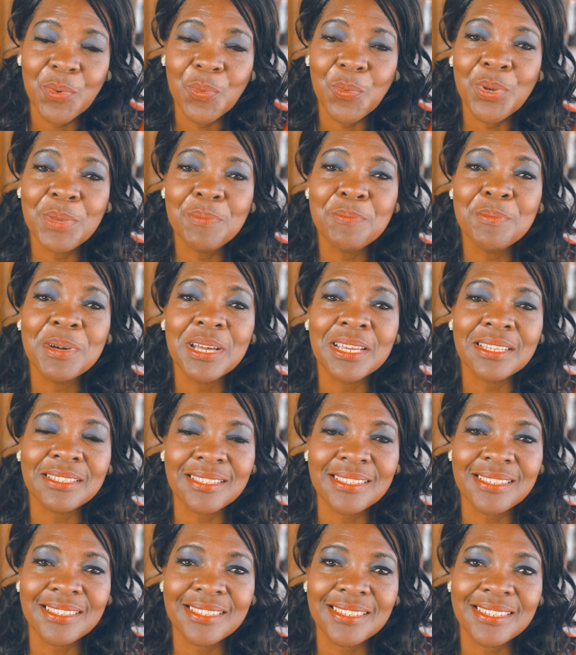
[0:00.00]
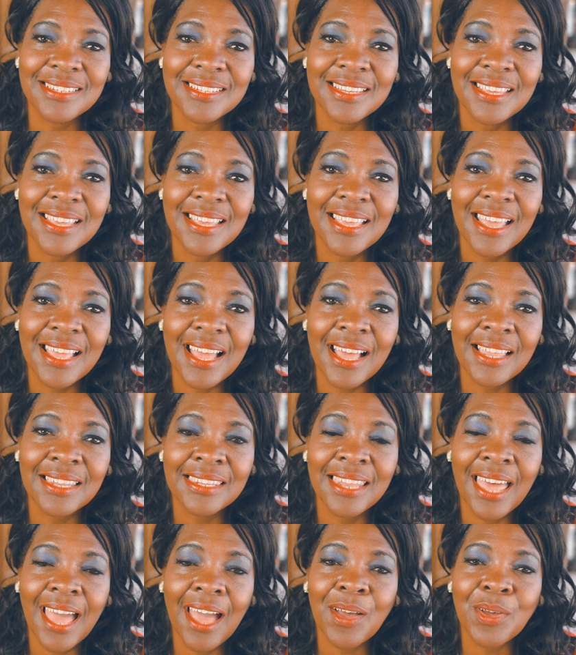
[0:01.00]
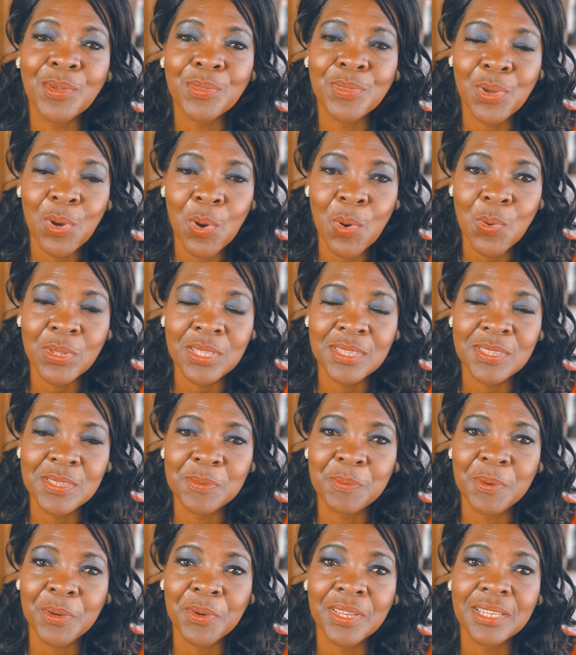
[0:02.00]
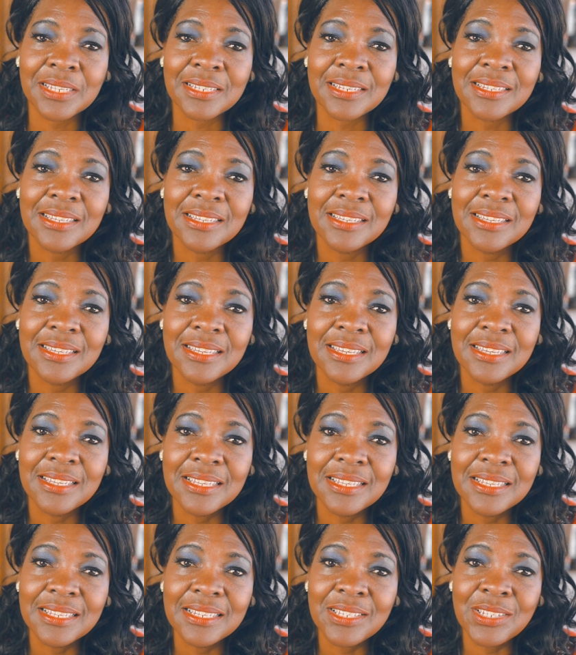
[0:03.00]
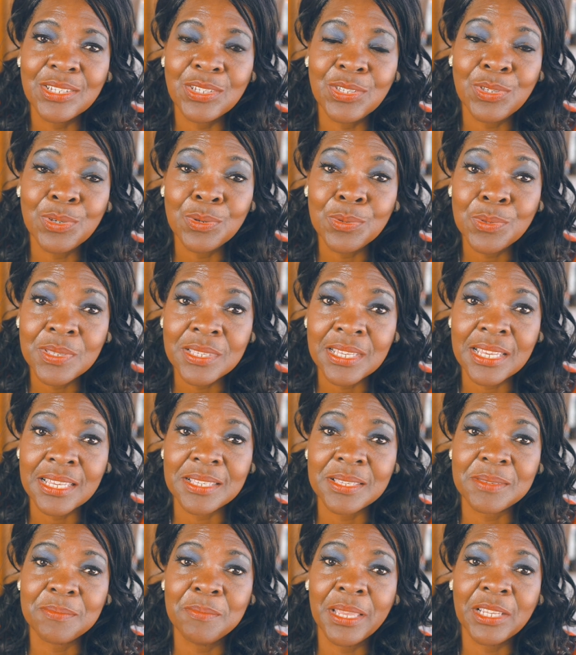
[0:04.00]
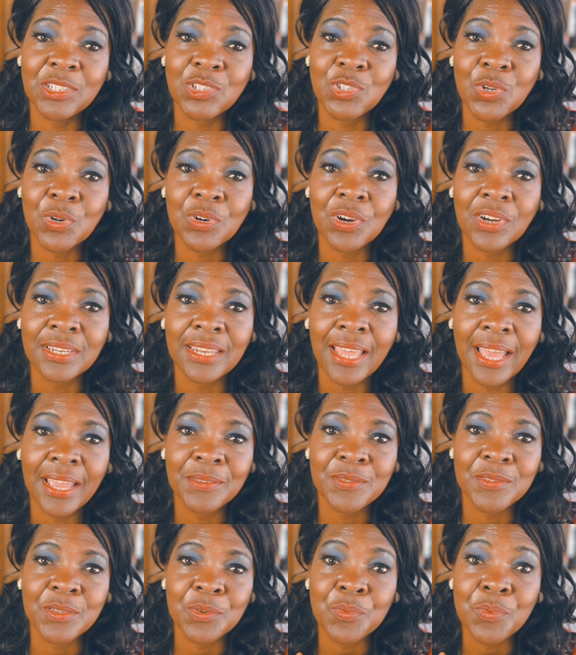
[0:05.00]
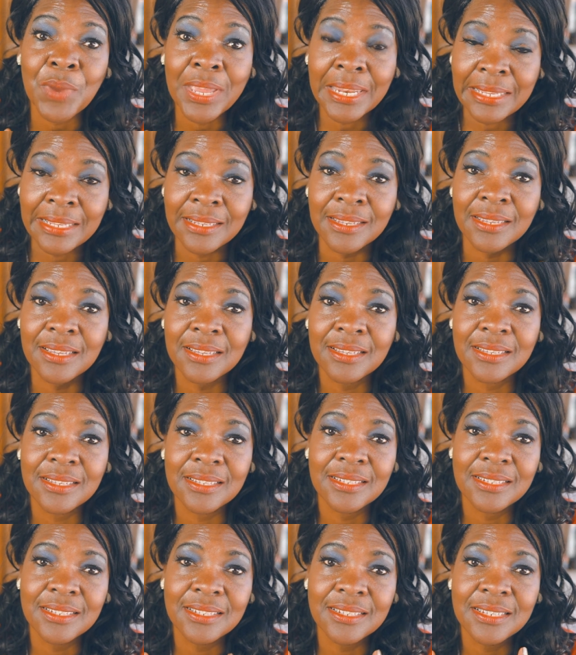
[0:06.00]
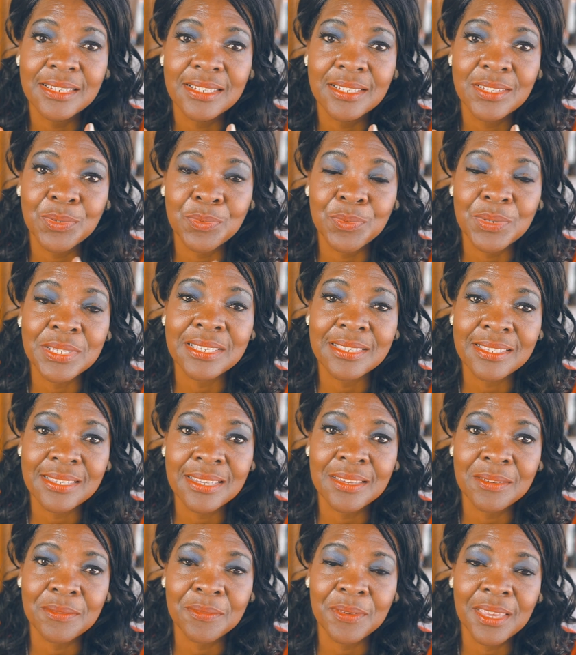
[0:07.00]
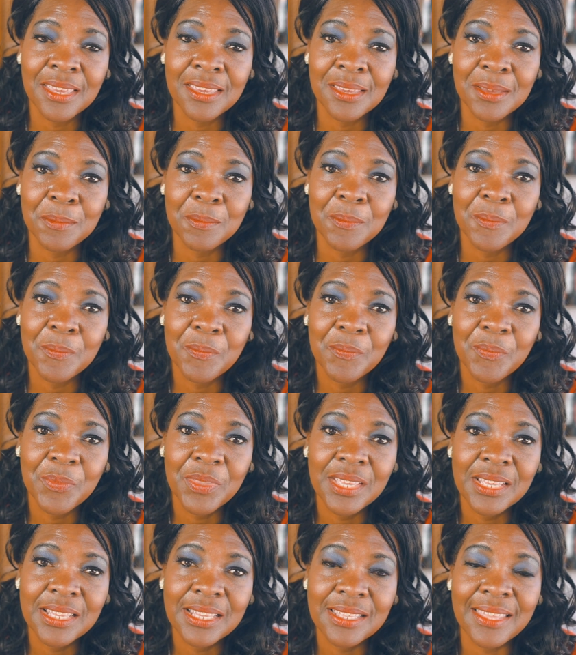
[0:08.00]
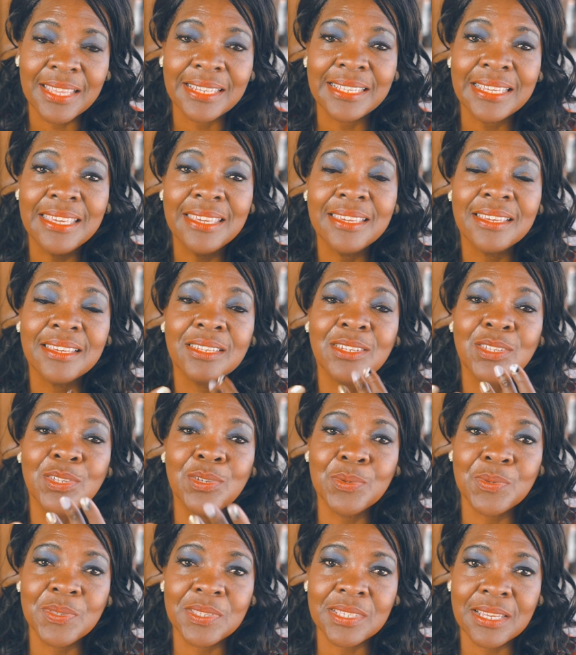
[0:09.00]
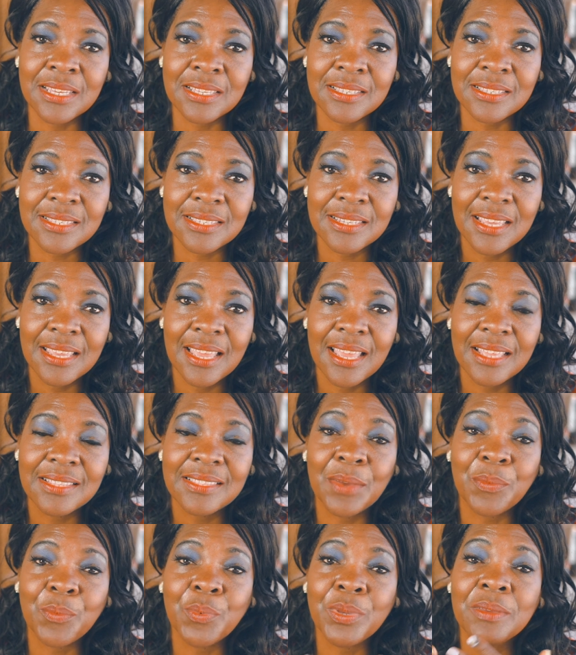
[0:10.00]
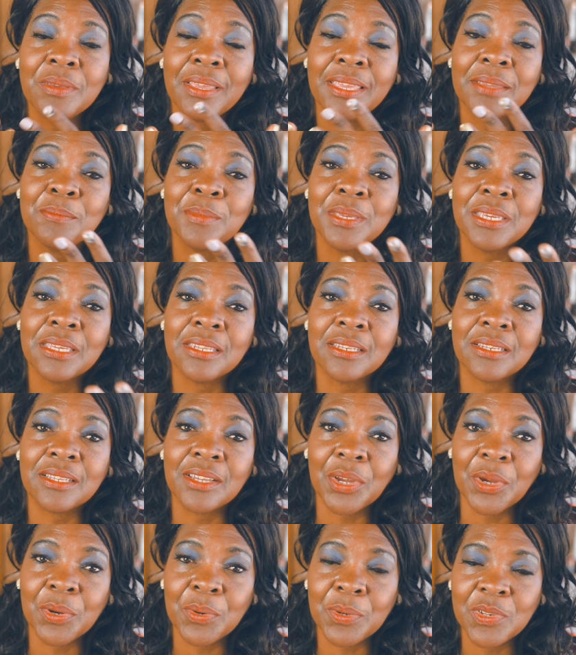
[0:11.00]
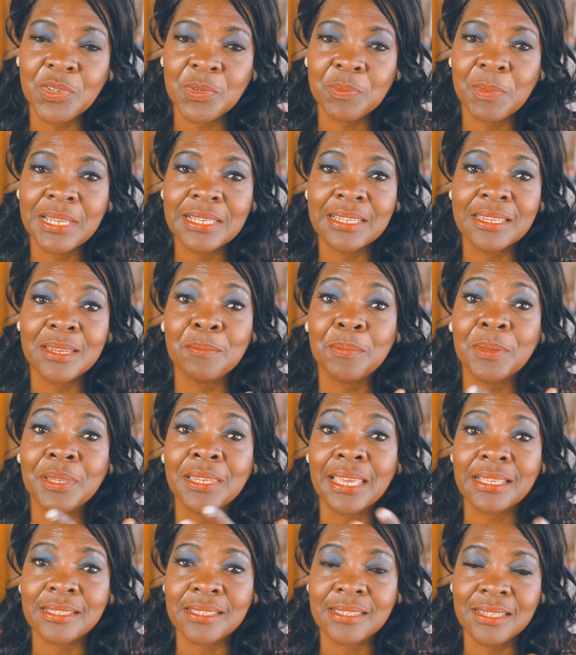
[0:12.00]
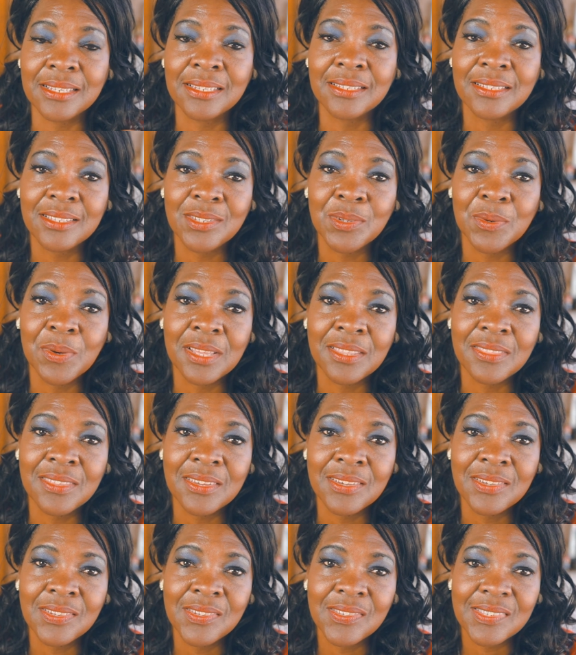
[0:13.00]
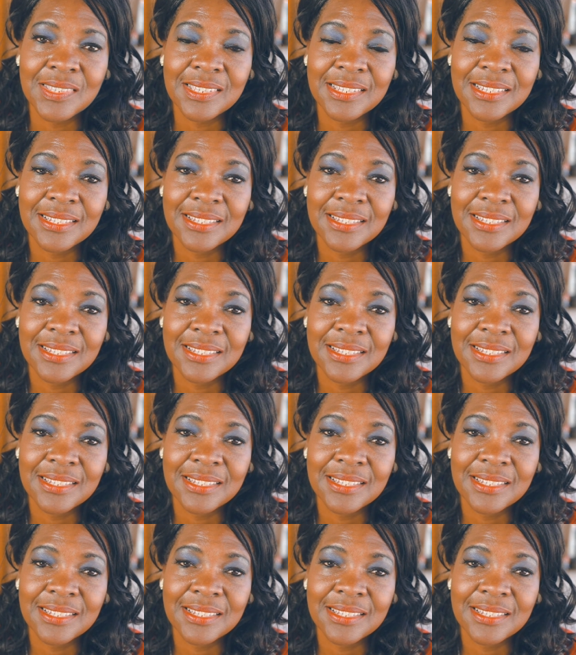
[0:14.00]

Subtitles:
We must allow the Holy Spirit to use us, make sure our lives are ready to receive Him, that He can use us, that we can be an encouragement and a blessing to others.